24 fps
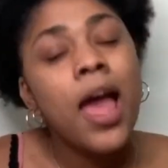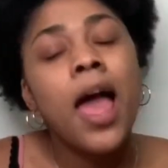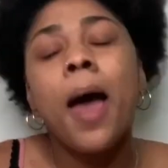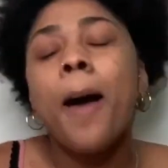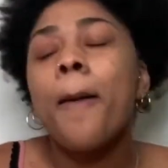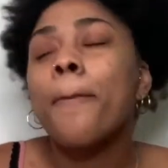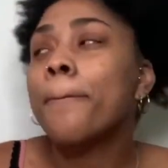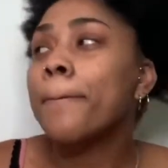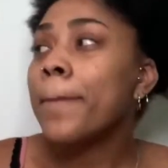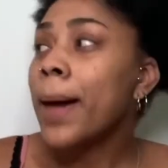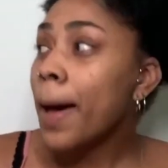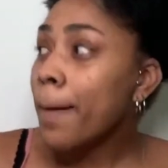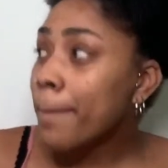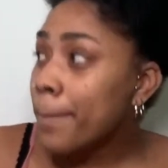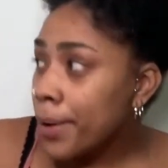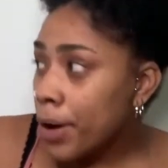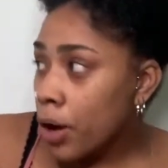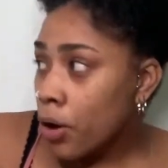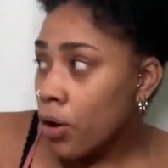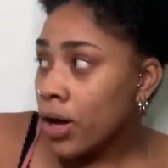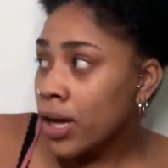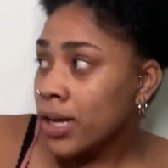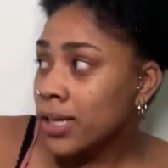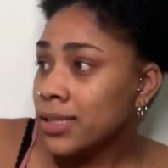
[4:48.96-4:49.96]
My
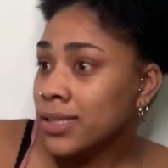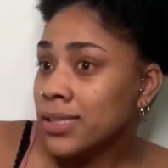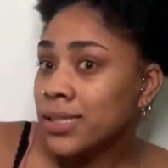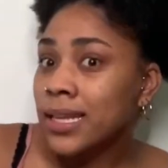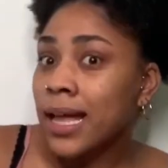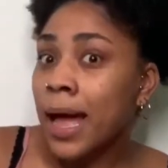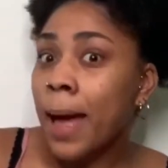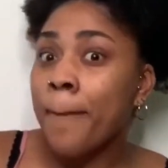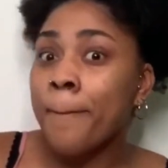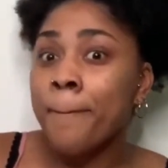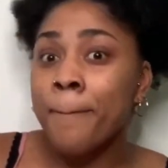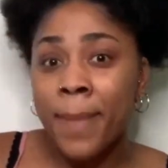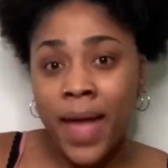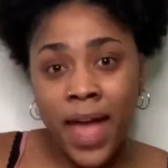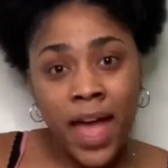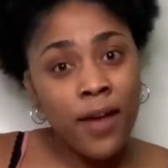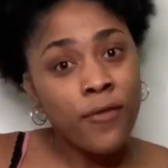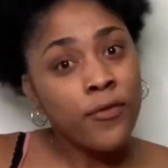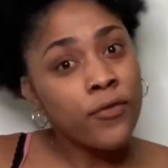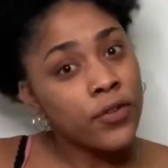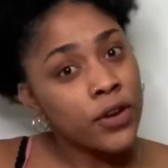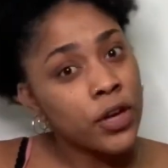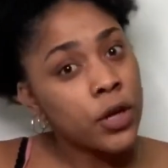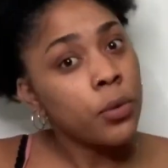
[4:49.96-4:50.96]
boss got mad
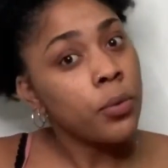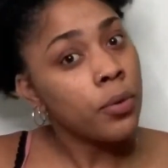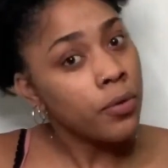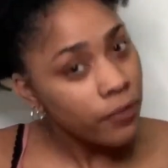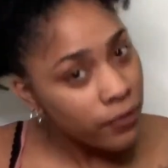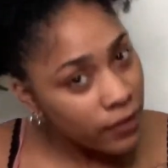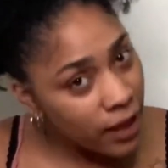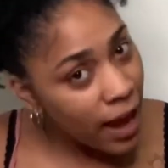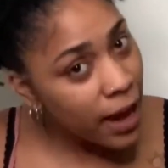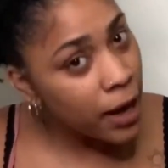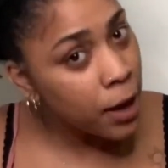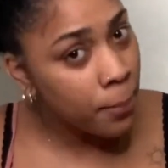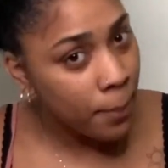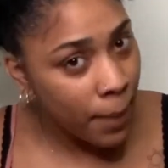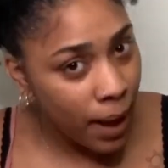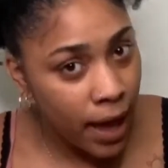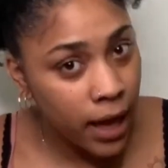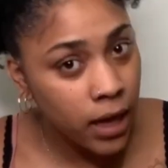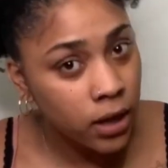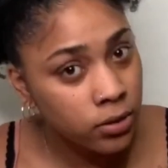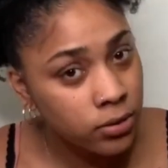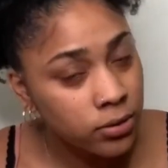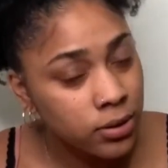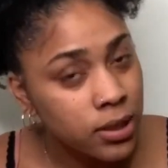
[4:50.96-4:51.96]
freaking flyer miles
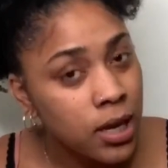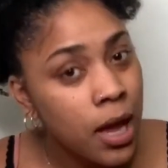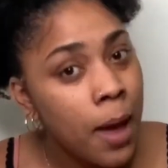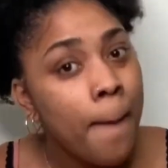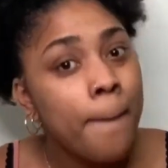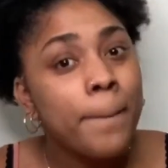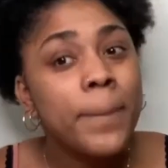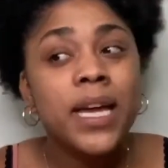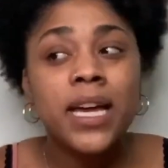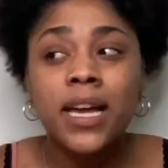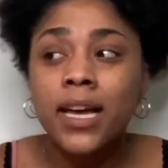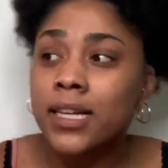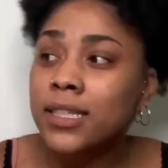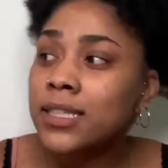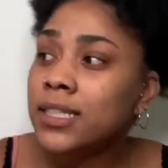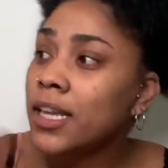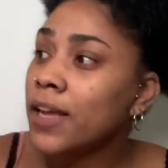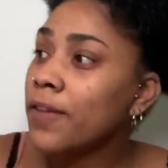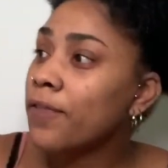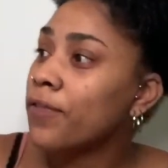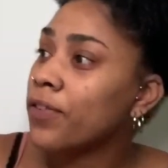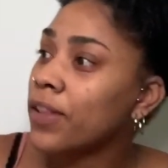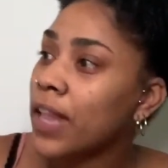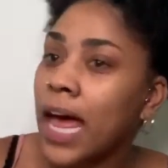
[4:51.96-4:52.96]
because
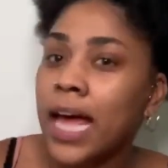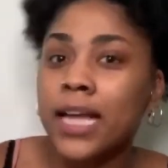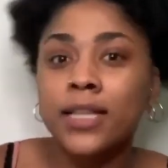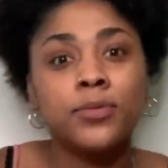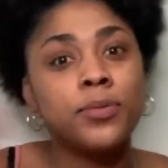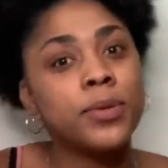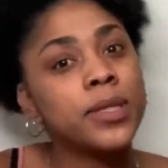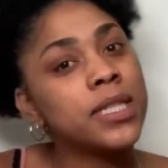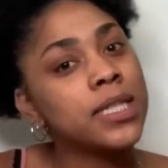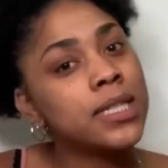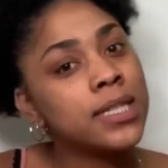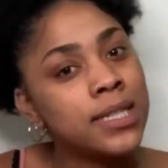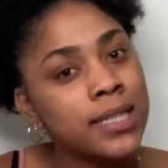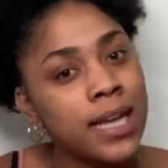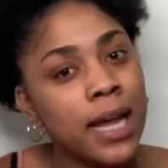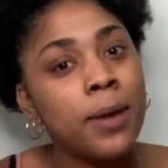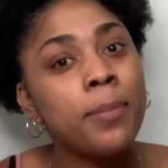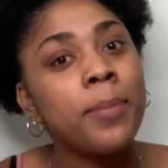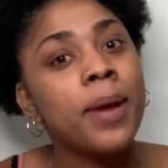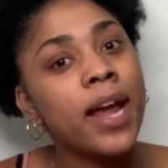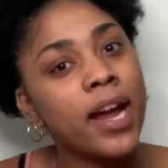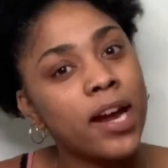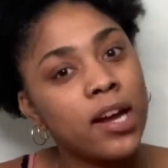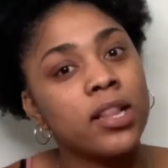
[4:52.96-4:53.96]
he flies with the
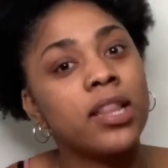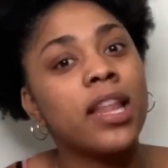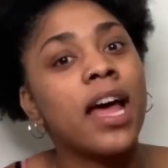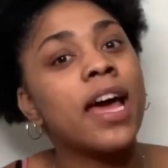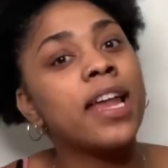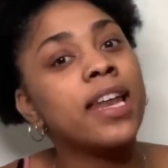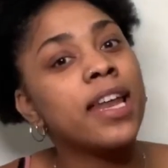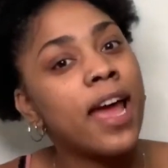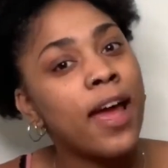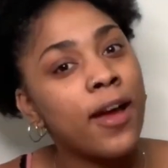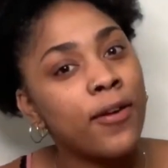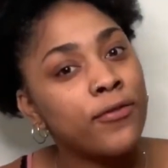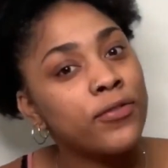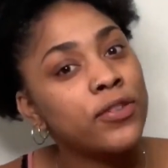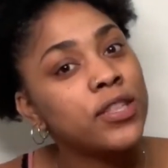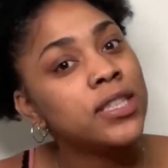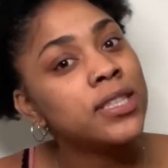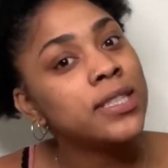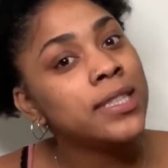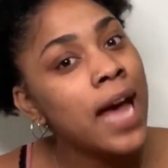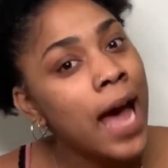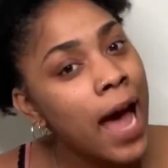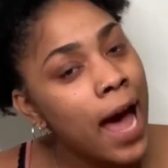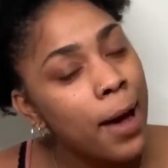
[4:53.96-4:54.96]
same airline every
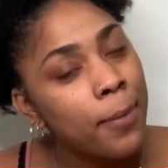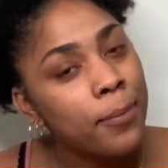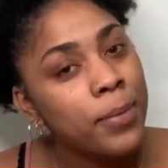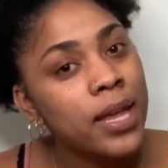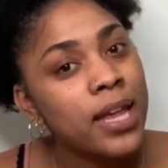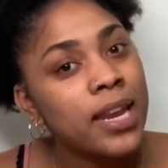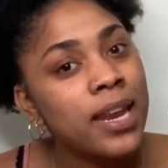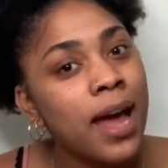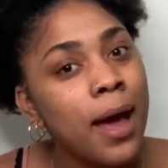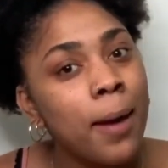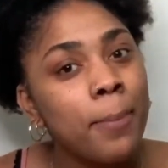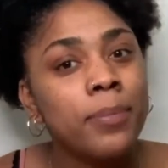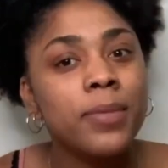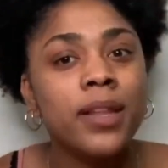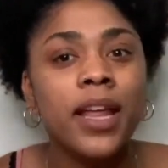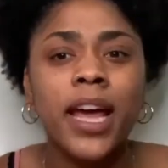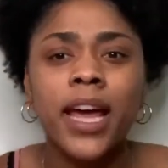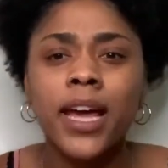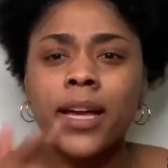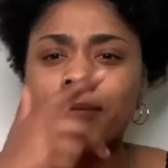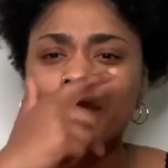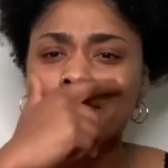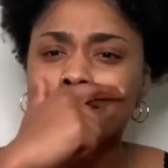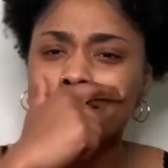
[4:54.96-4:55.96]
time. And I'm like,